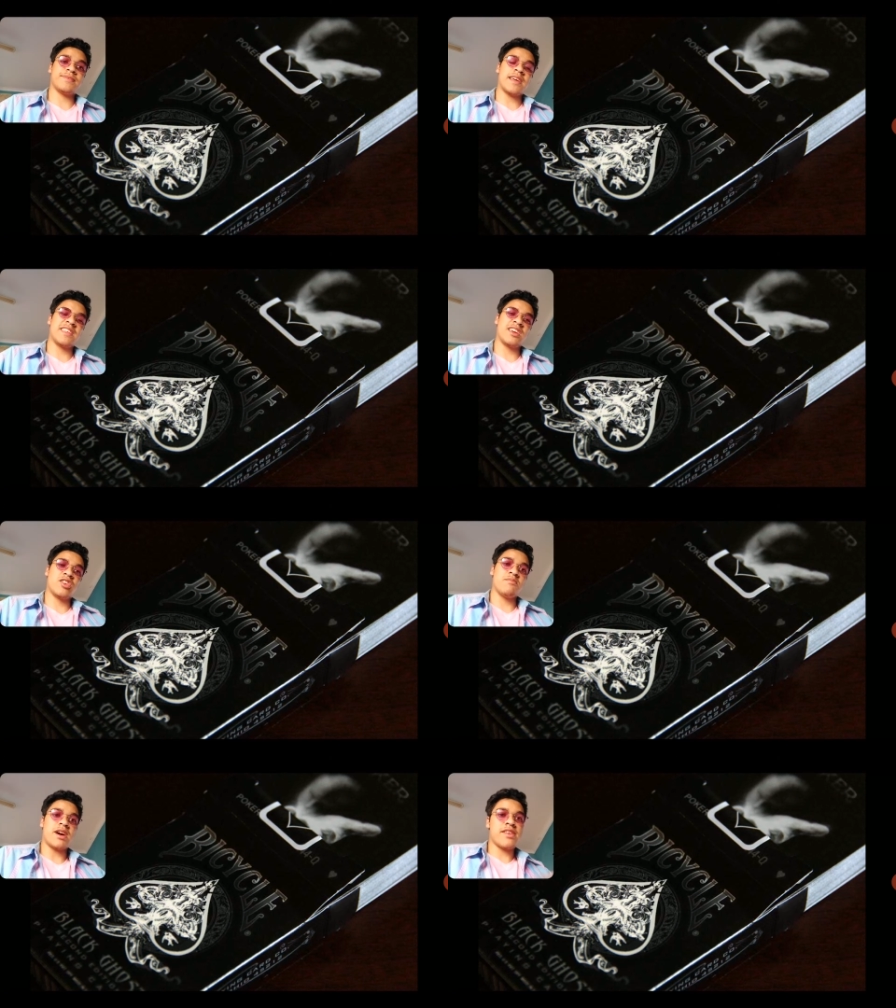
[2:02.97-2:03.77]
I think you
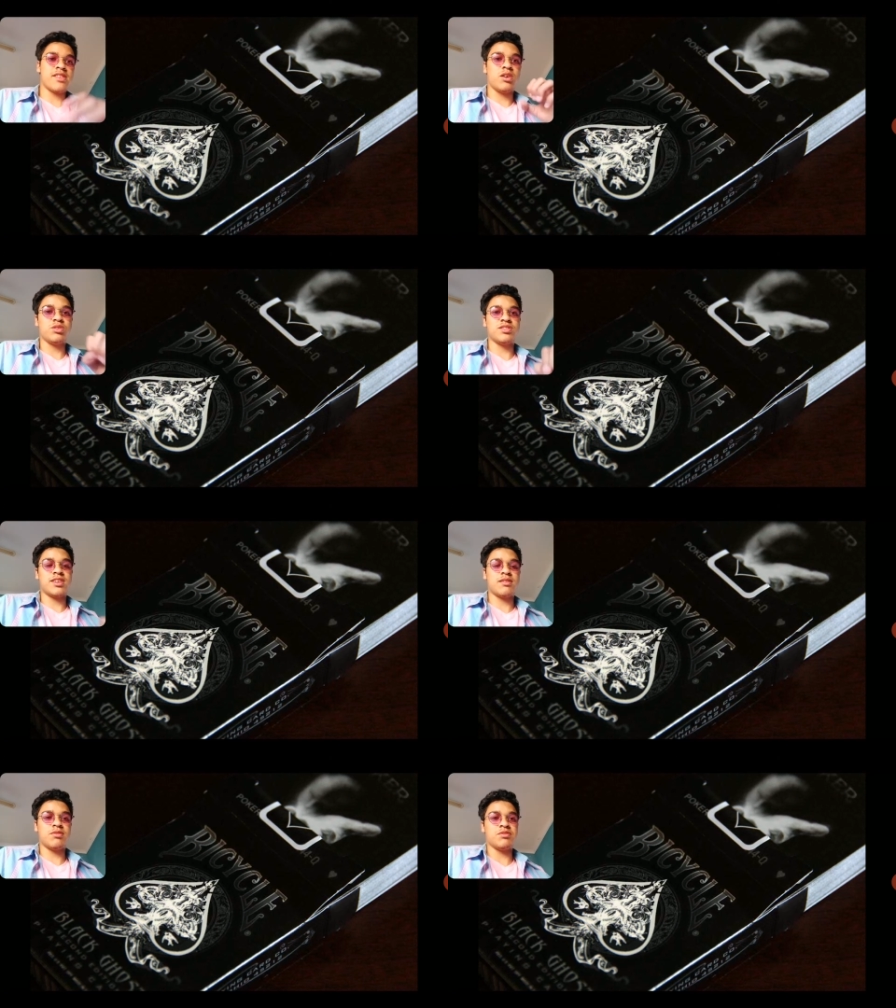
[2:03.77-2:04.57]
can buy the whole
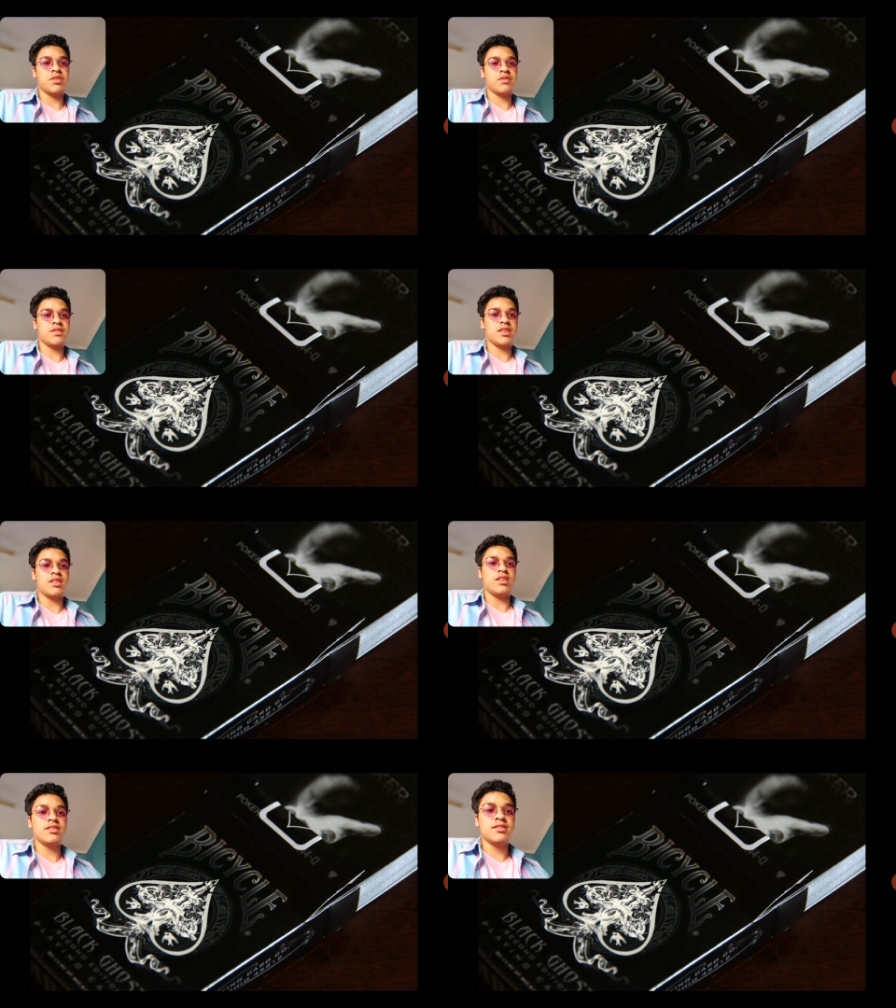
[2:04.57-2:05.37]
set for
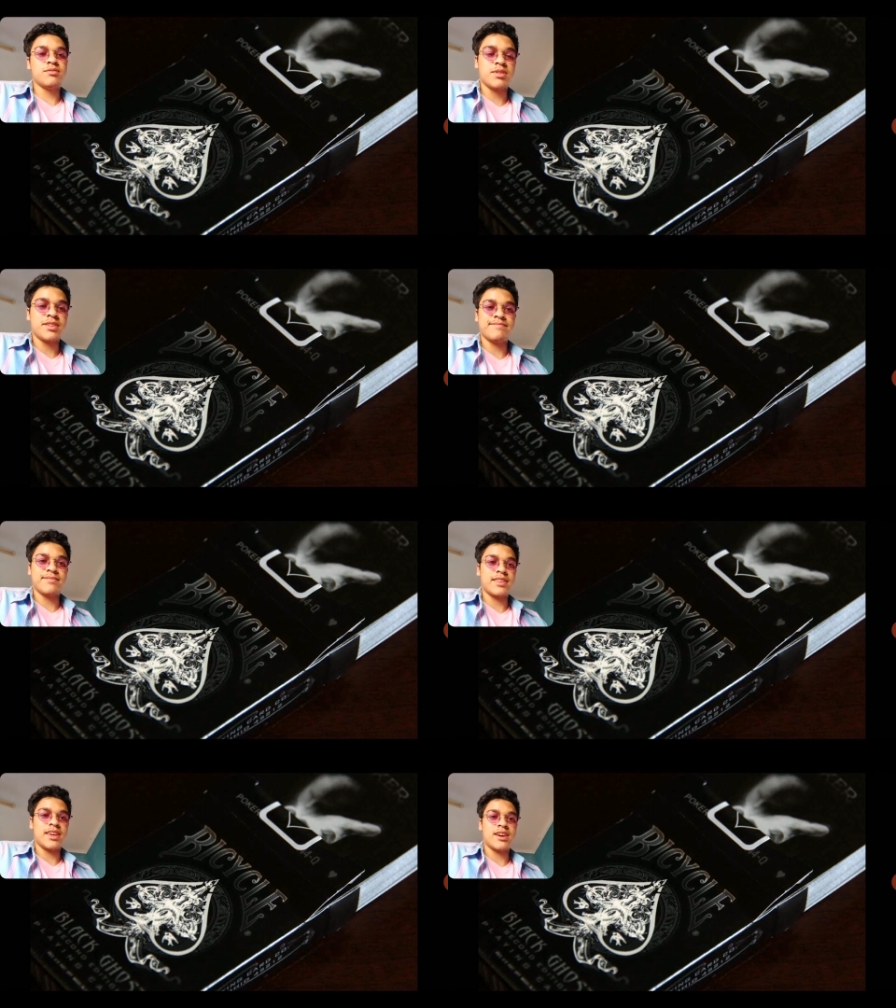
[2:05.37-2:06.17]
$50, but
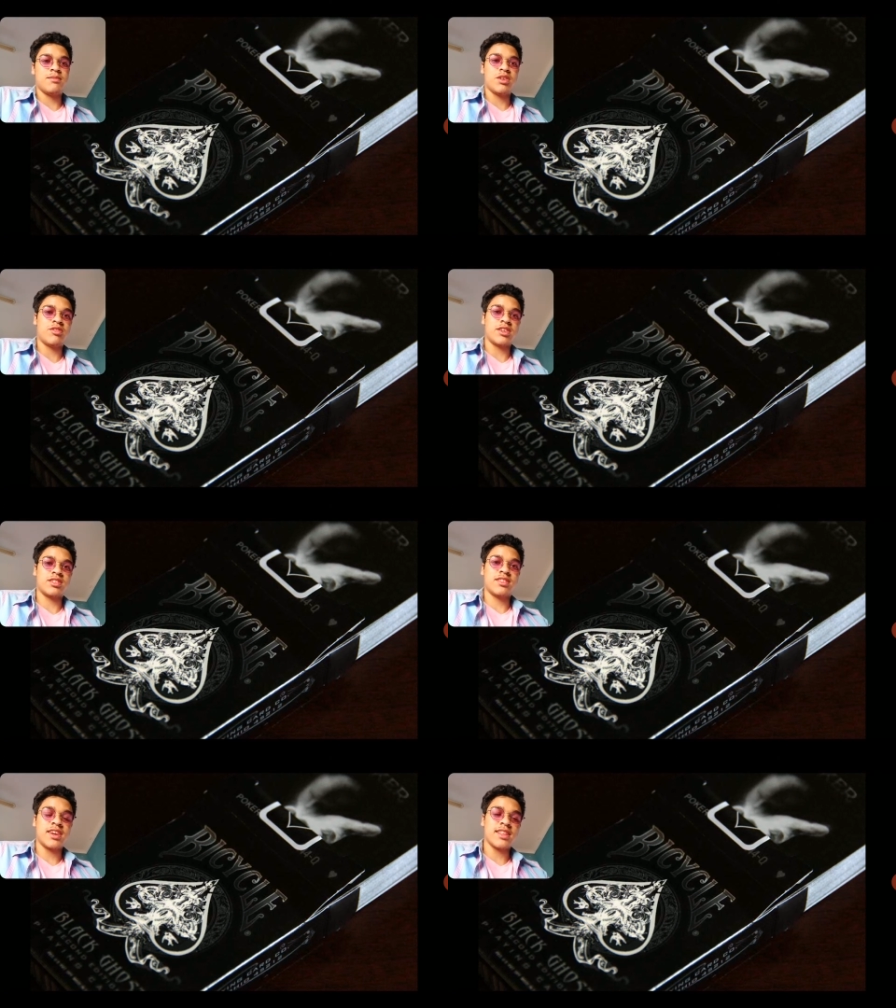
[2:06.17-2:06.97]
yeah, I'm not
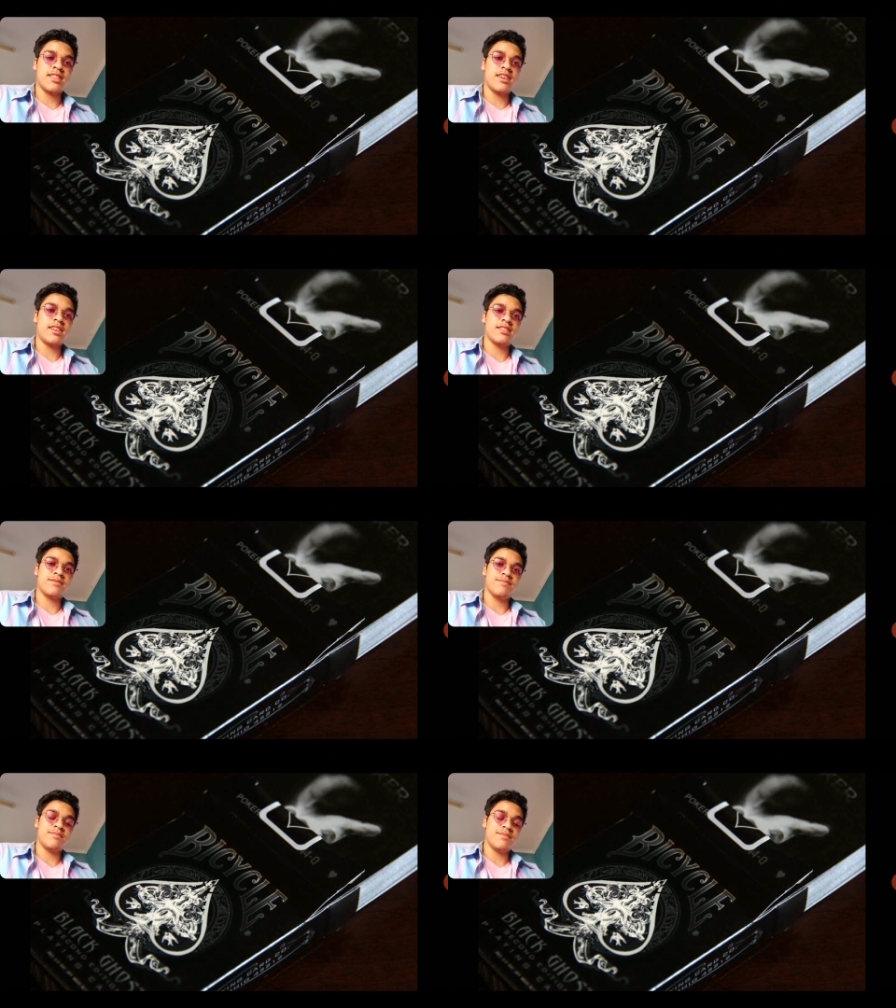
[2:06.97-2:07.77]
rushing to get
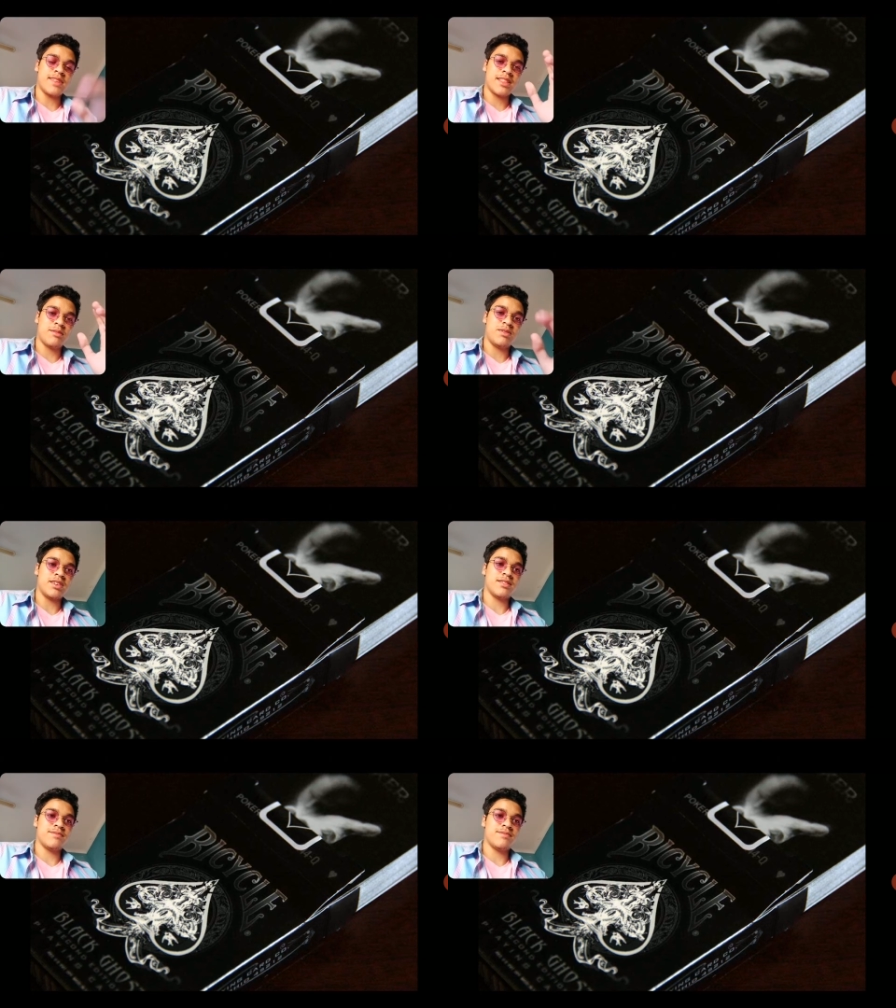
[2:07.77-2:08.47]
these. 9th place.